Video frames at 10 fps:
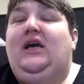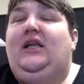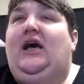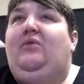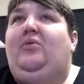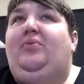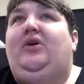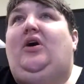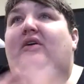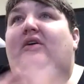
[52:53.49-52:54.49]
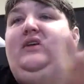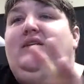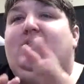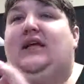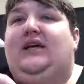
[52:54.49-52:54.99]
and I will put all of
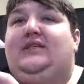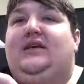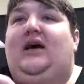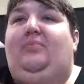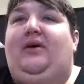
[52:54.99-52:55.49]
these slides up